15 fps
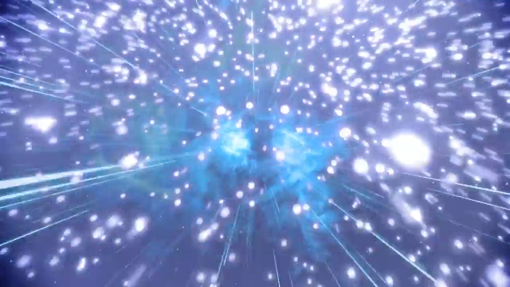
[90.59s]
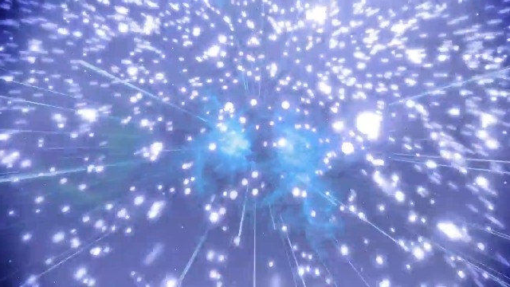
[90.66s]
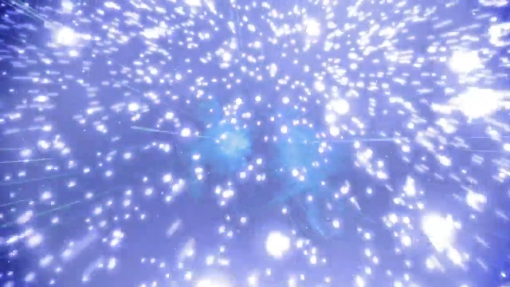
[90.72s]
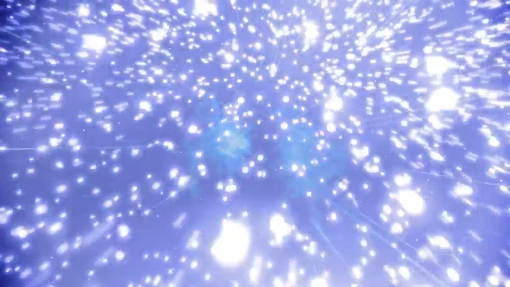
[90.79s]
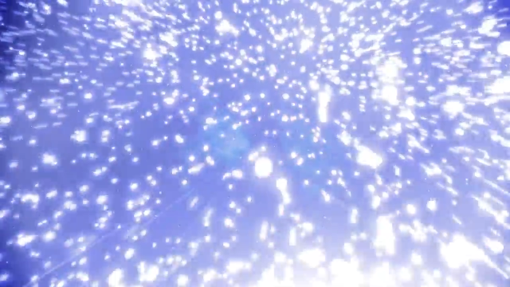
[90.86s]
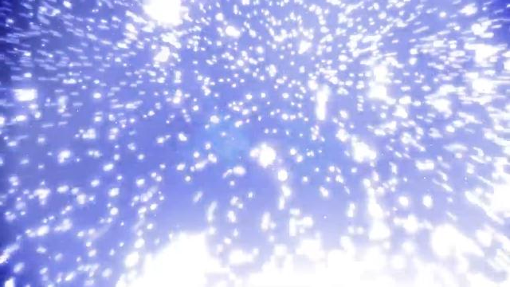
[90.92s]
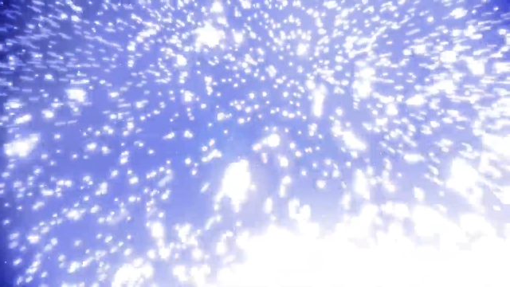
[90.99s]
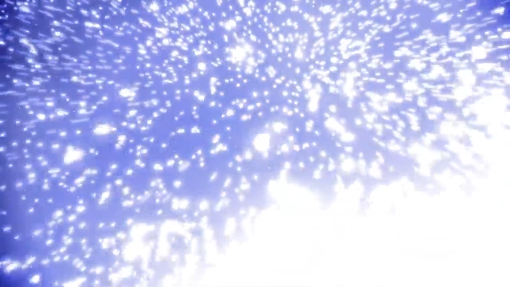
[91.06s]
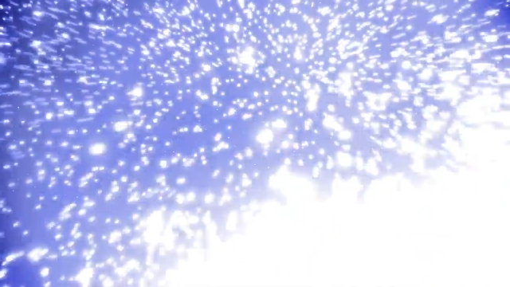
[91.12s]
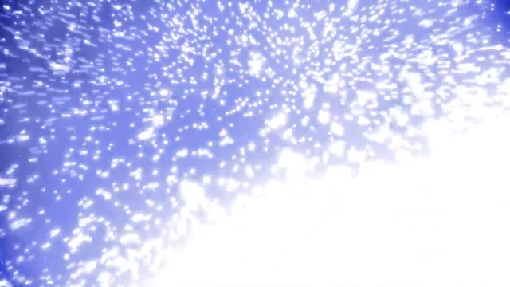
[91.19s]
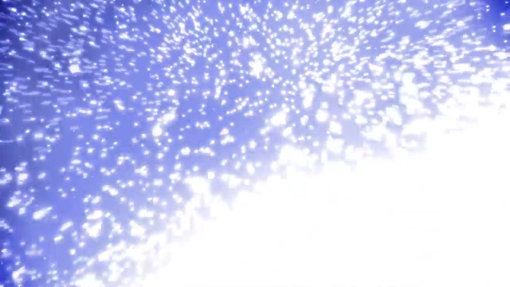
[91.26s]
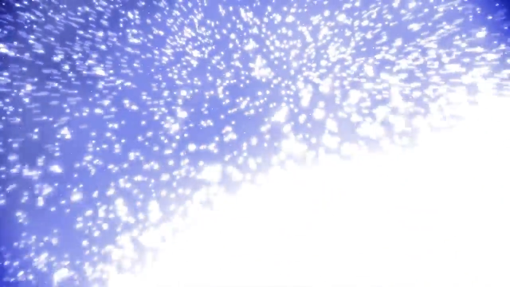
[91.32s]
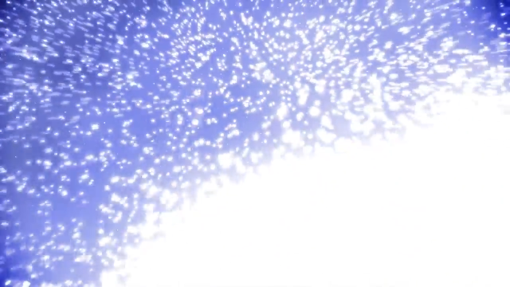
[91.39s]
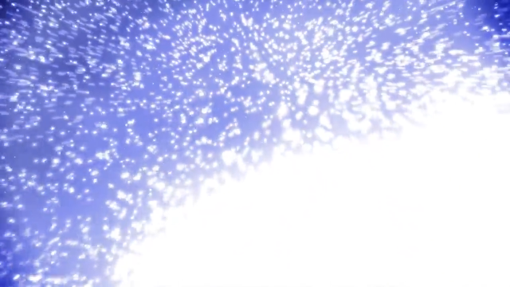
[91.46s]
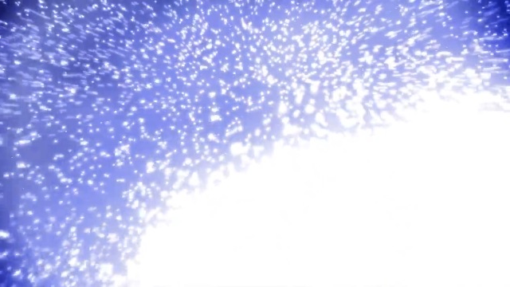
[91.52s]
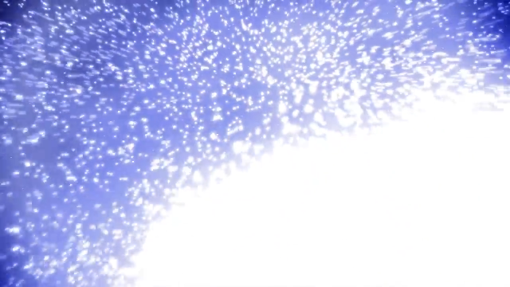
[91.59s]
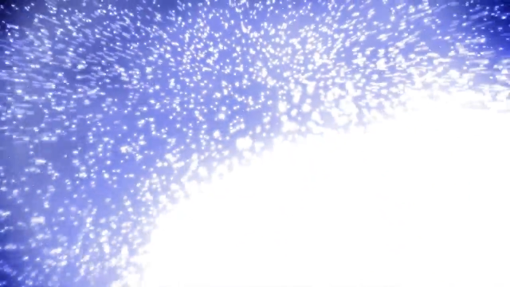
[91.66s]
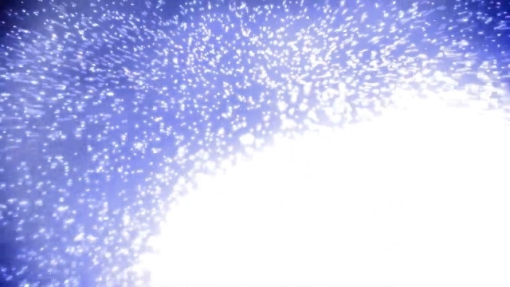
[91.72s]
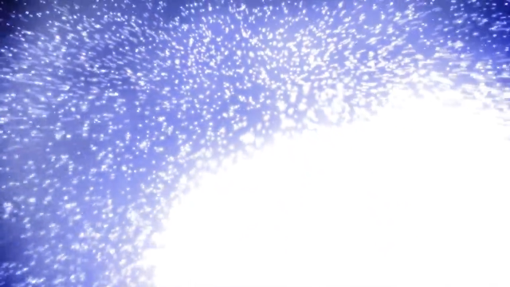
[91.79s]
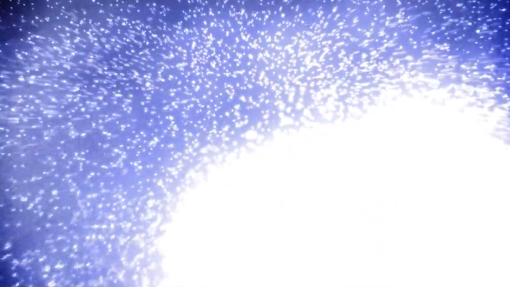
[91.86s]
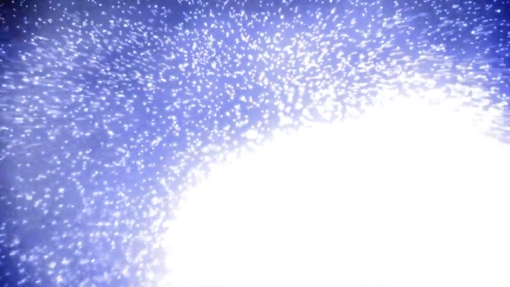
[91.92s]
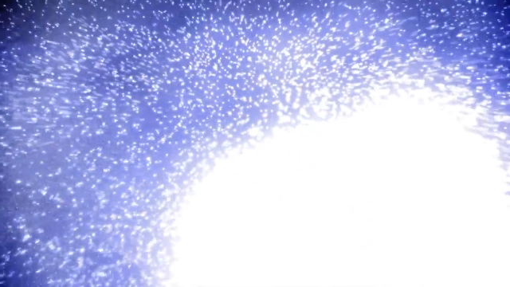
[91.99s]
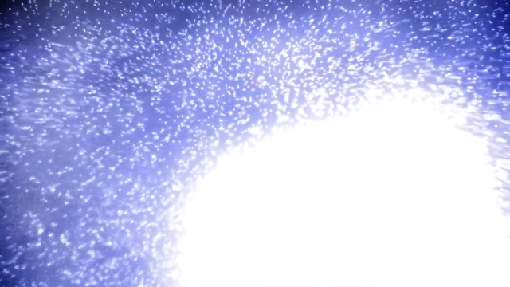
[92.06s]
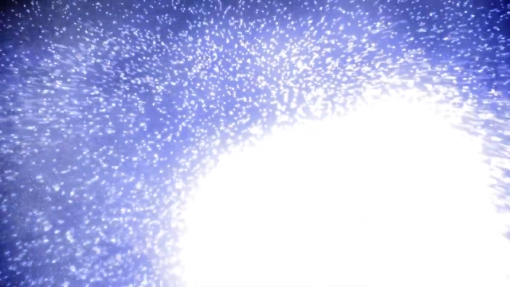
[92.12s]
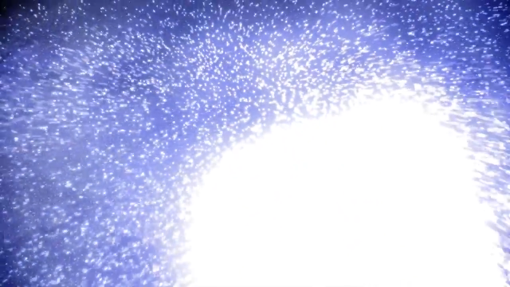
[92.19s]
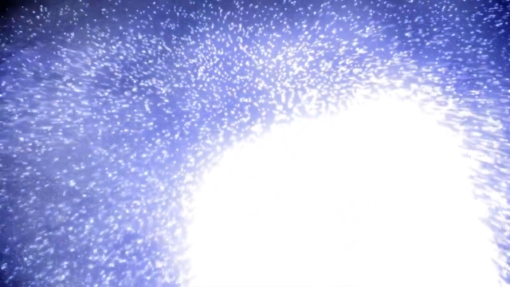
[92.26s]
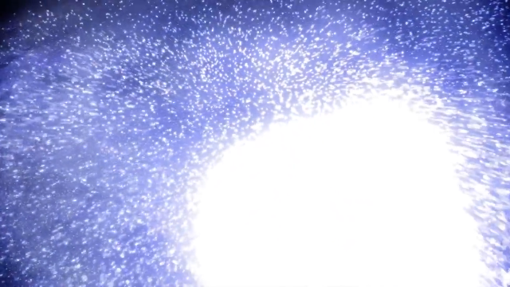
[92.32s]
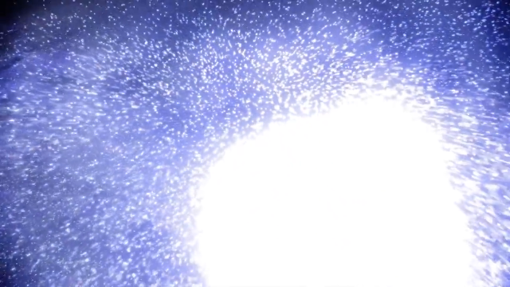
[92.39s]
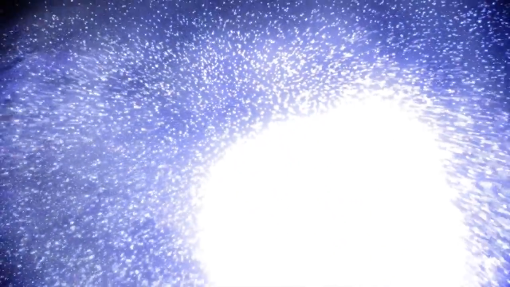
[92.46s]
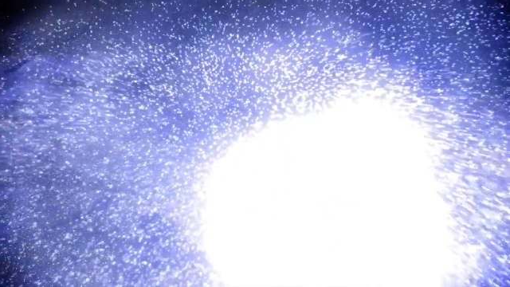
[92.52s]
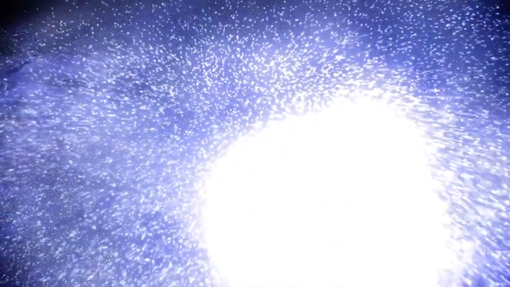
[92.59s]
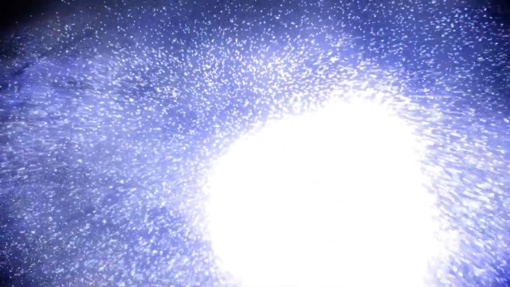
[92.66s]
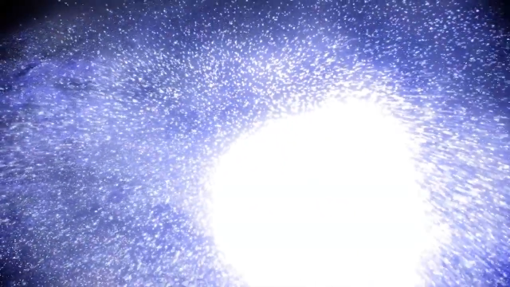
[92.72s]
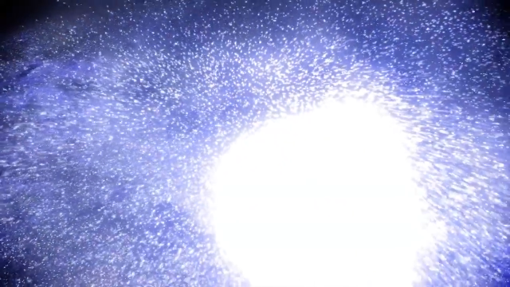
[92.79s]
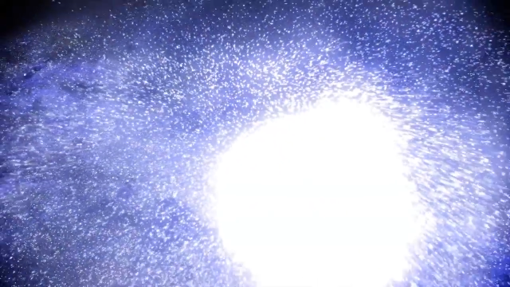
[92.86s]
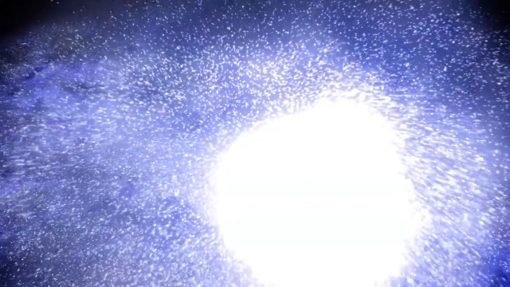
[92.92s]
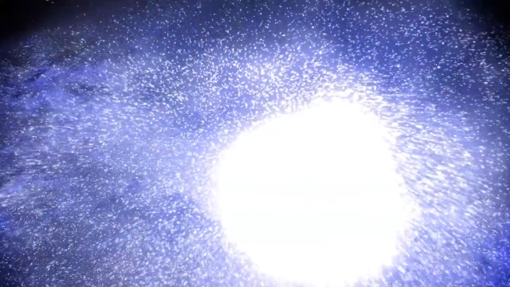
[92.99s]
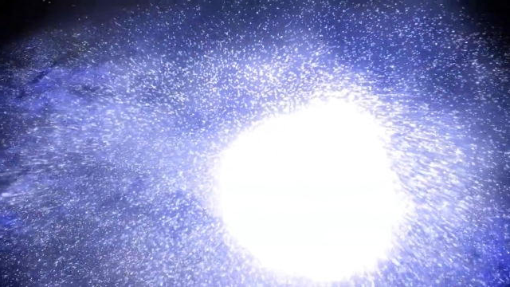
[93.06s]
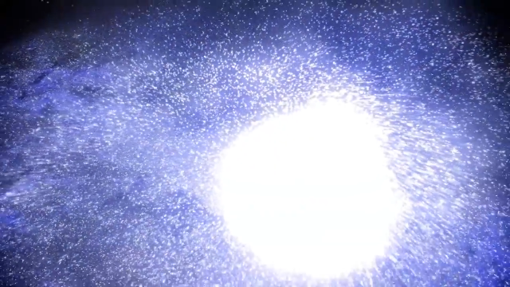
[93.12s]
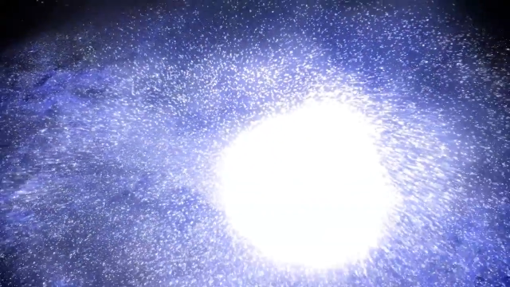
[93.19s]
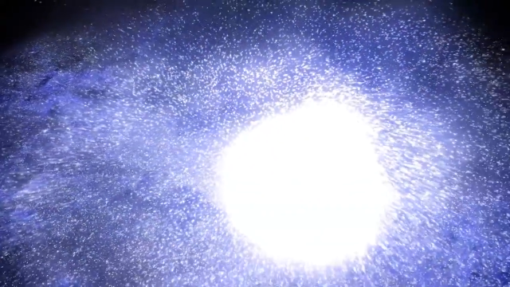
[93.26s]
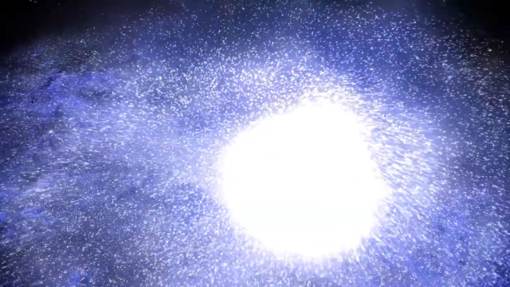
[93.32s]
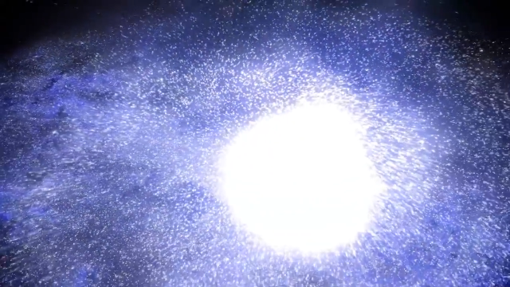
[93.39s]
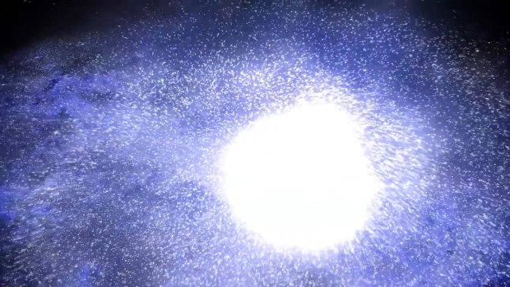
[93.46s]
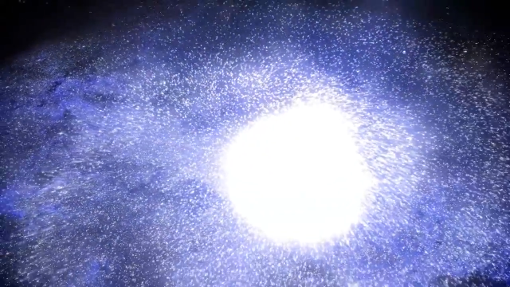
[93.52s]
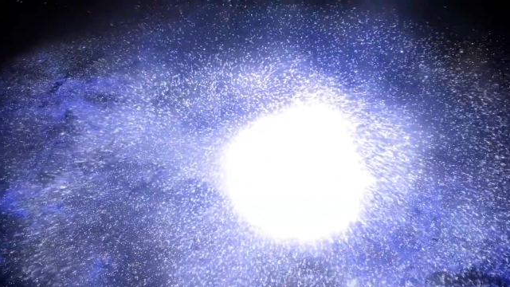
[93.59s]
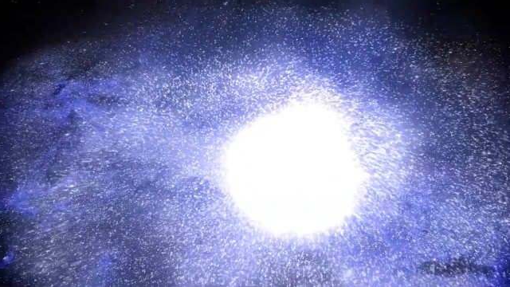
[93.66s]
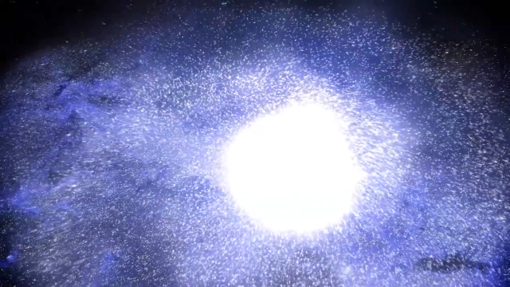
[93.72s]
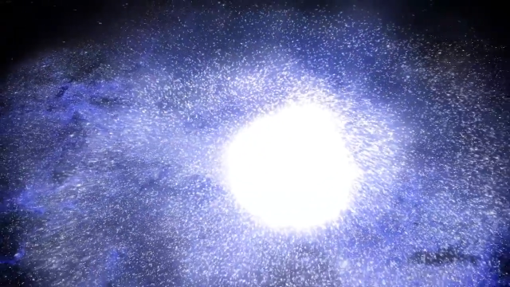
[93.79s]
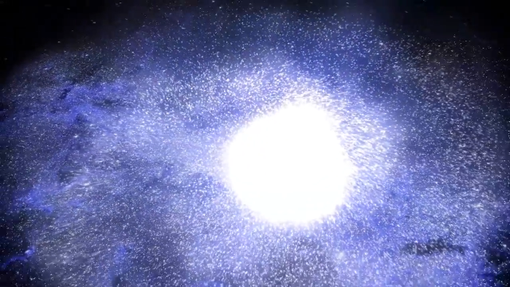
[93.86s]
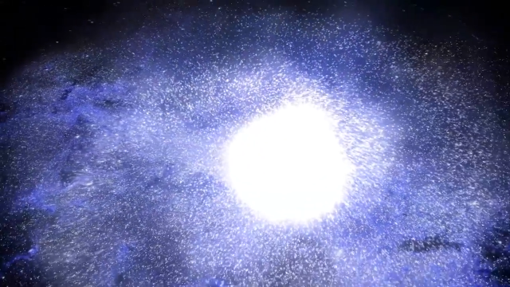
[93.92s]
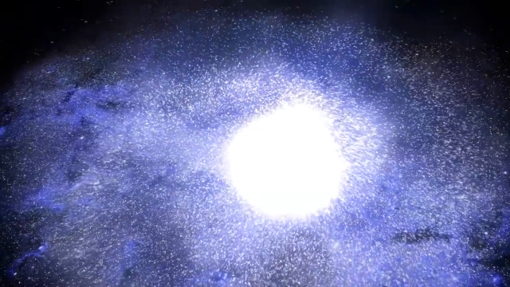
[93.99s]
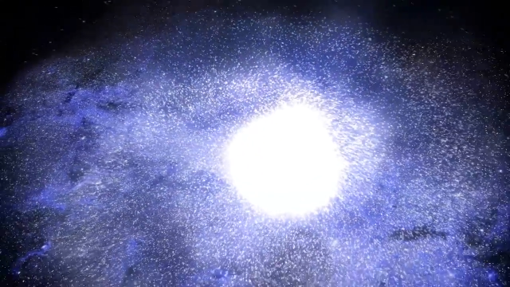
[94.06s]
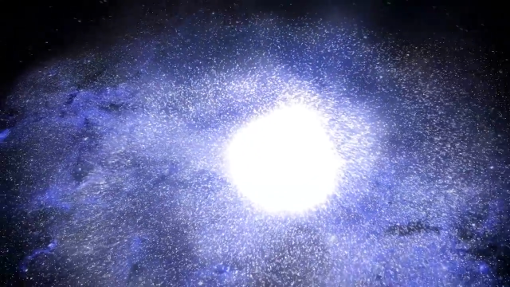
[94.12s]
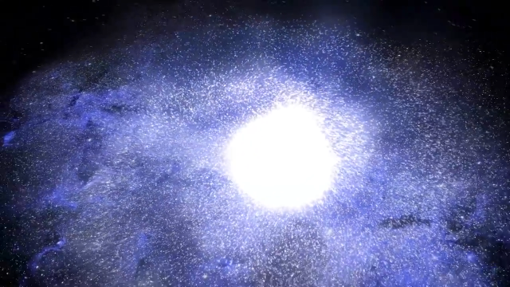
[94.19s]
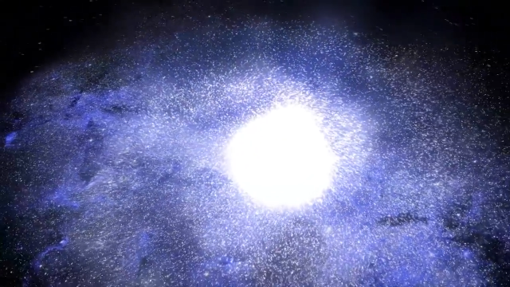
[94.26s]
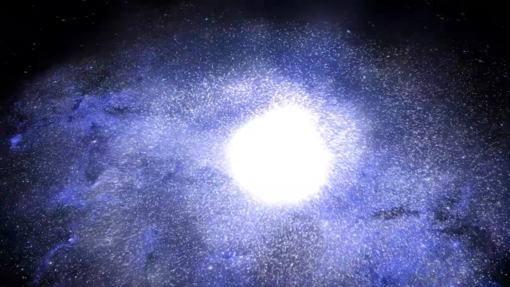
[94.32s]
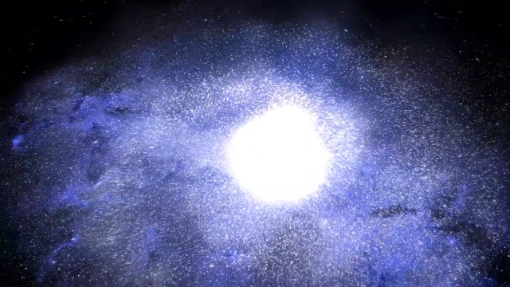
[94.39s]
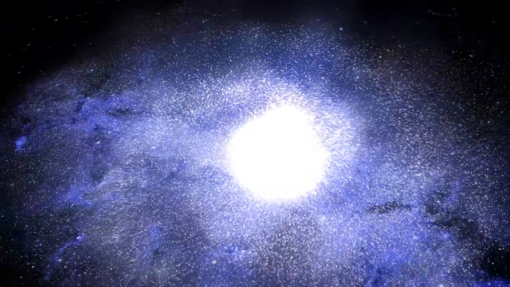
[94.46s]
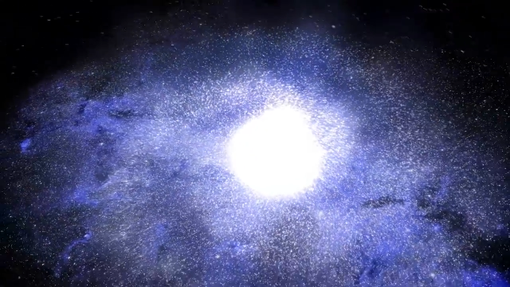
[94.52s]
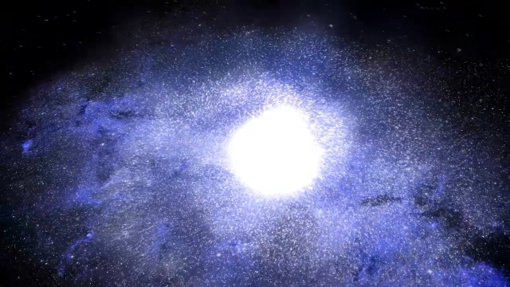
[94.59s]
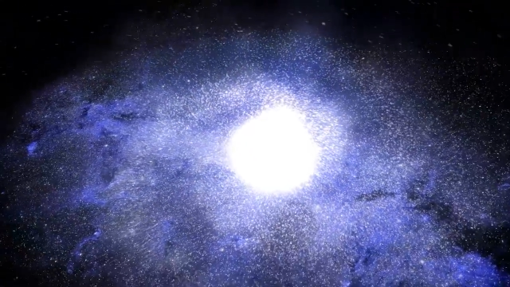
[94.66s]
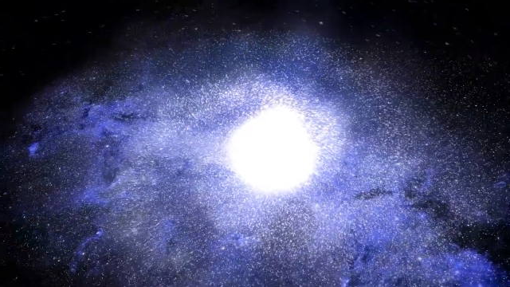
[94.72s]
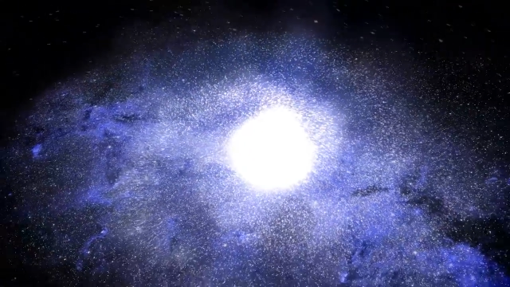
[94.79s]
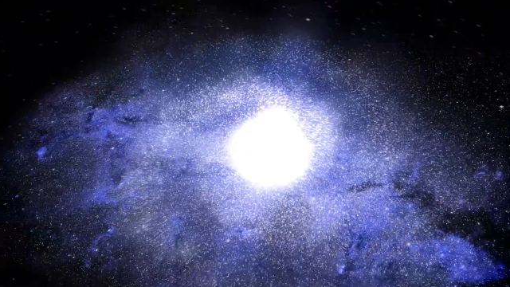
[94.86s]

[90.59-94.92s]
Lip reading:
(no speaker visible)